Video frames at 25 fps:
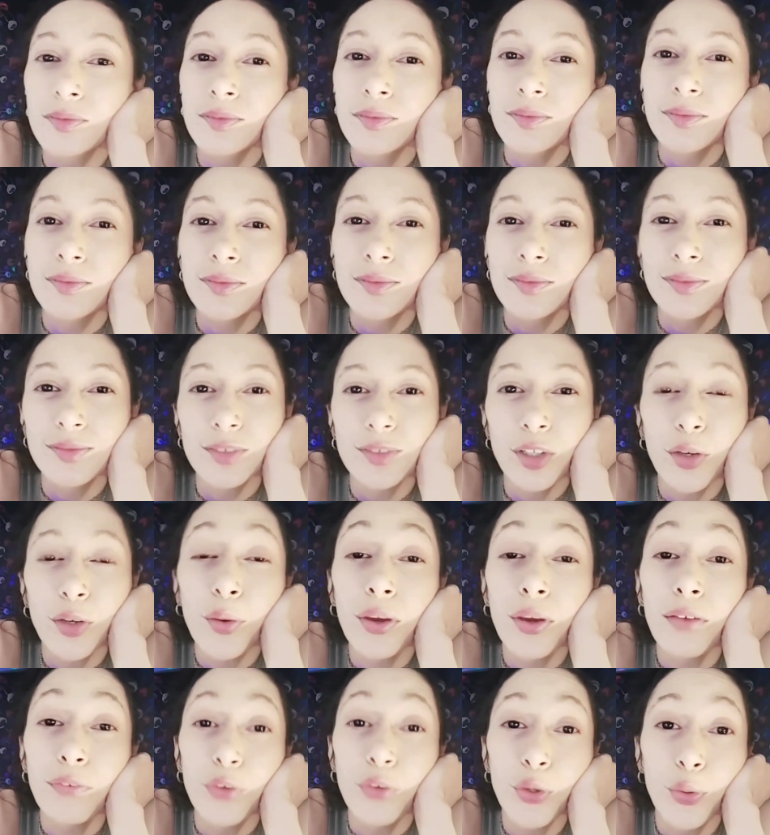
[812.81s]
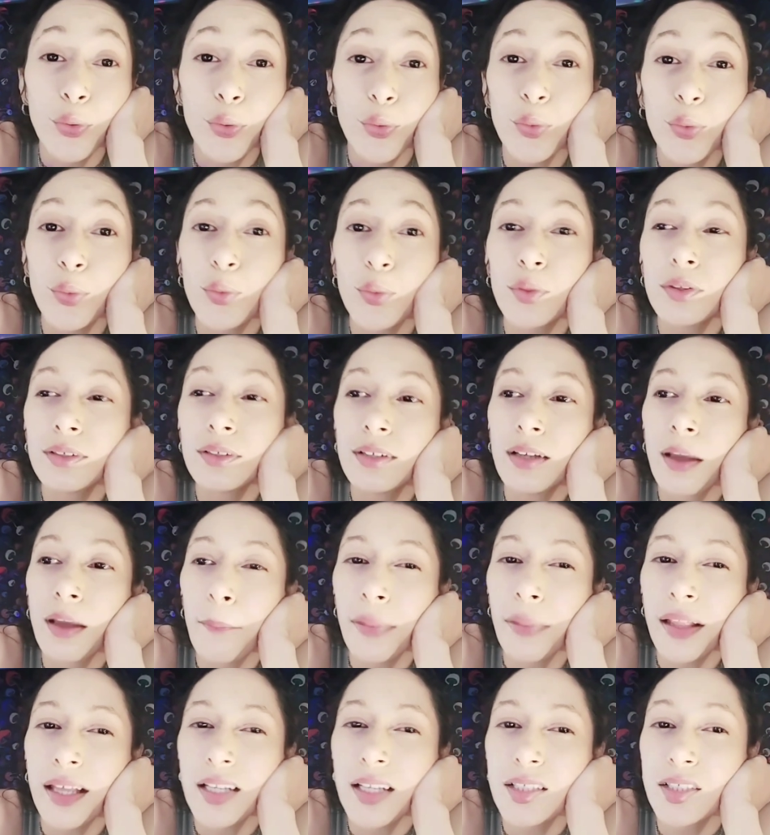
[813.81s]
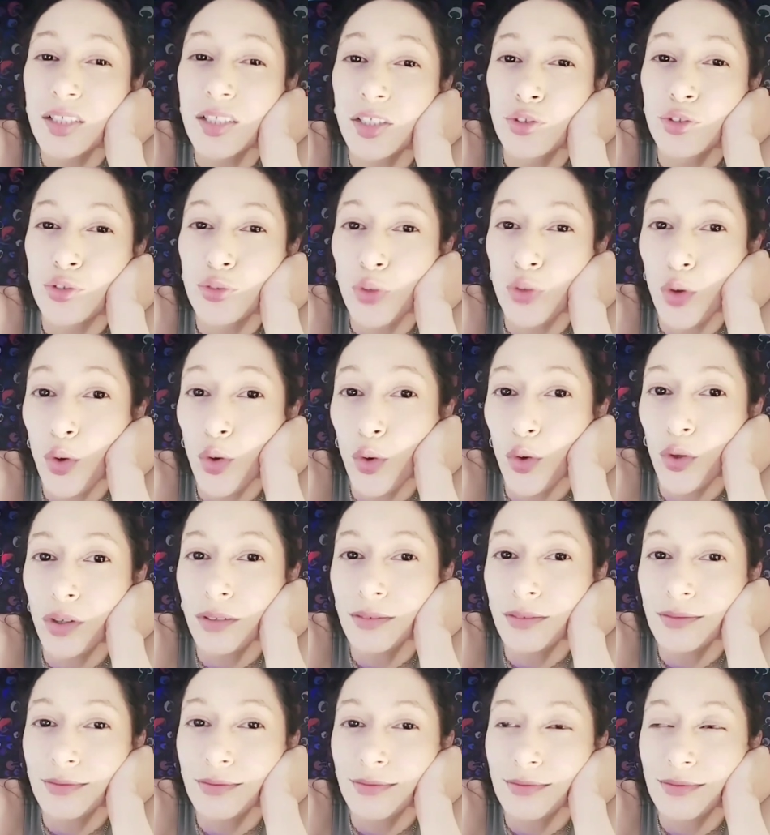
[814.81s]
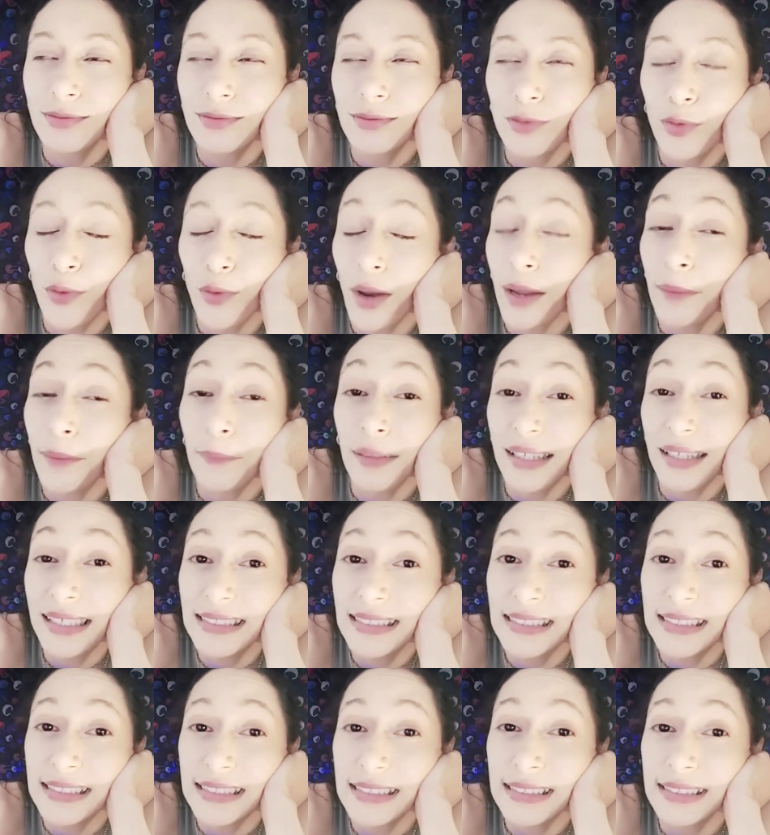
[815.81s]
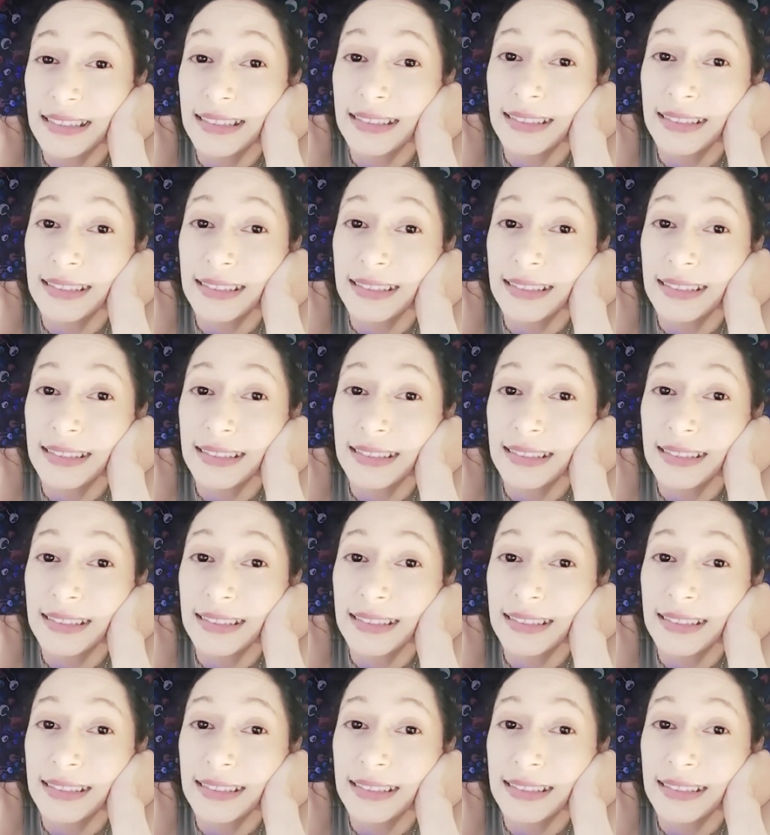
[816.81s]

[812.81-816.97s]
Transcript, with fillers: you know, if you place control in the right places,